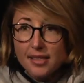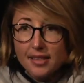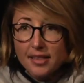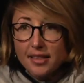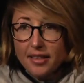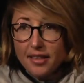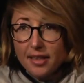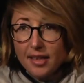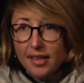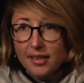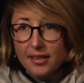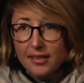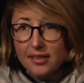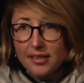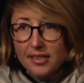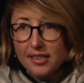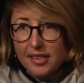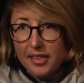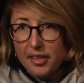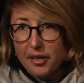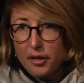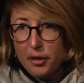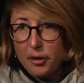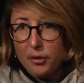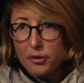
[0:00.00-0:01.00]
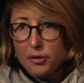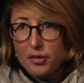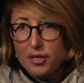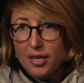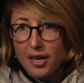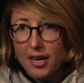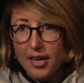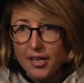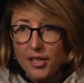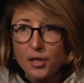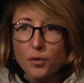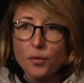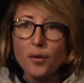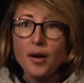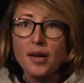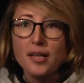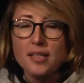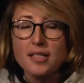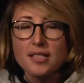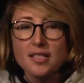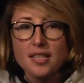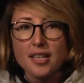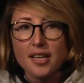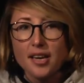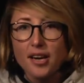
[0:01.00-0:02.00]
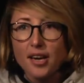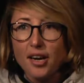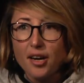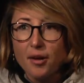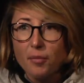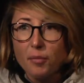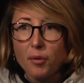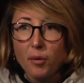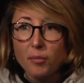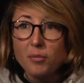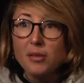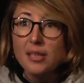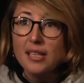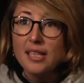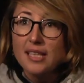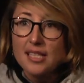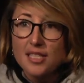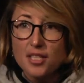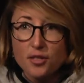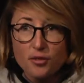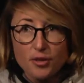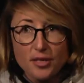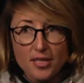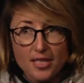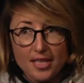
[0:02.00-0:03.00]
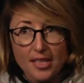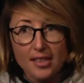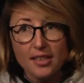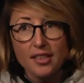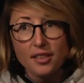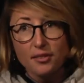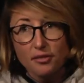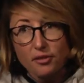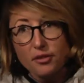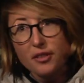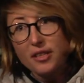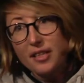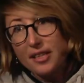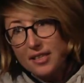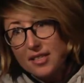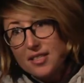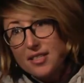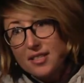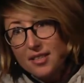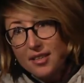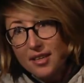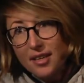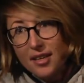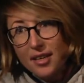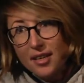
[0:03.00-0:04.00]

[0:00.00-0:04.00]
and CEOs are the ones that are probably least resilient for this.